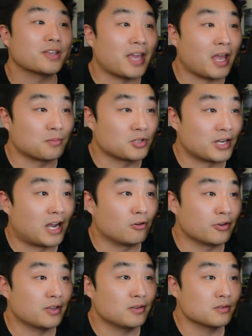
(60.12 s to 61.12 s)
the game, shall
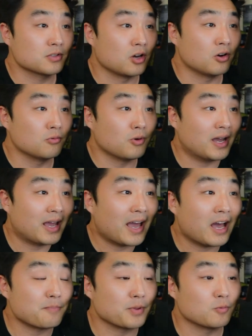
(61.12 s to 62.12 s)
we? So what
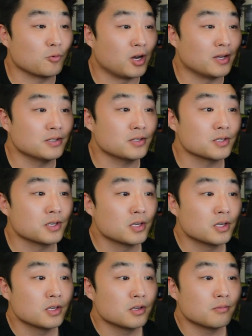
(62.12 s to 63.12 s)
happened was
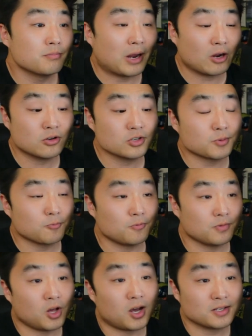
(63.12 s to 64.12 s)
Mariners
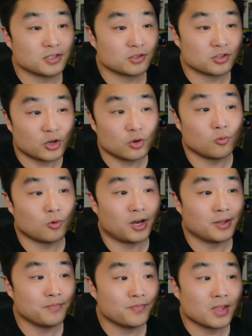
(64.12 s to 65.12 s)
lost two to
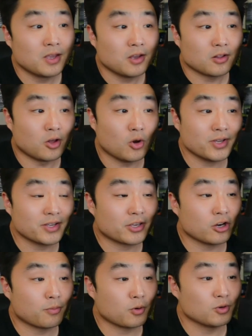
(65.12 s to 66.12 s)
one. Logan
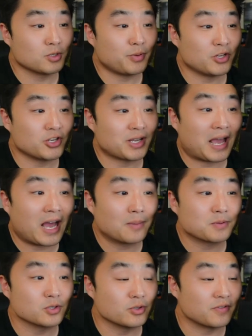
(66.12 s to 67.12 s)
Gilbert was pitching
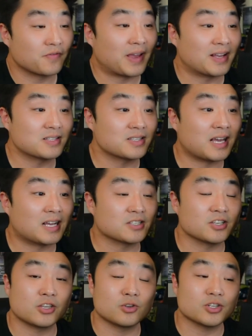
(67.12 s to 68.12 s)
absolutely
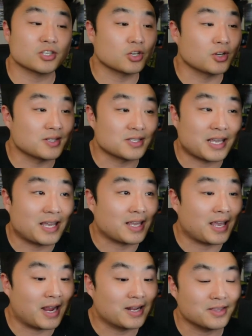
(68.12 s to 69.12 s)
fantastic. You just couldn't
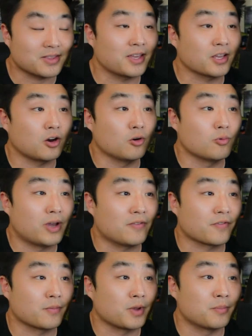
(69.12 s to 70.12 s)
take anything away
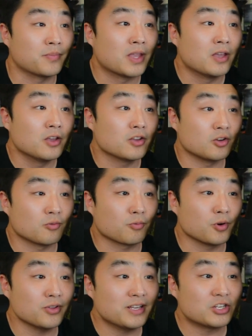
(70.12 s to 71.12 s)
from him. You
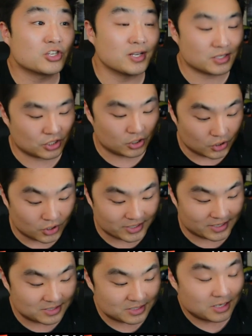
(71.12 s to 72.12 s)
really just
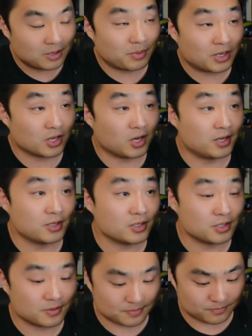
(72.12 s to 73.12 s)
couldn't
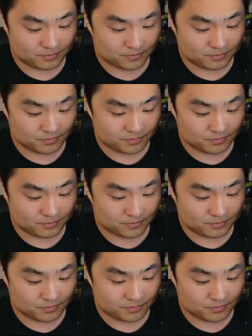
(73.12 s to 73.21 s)
because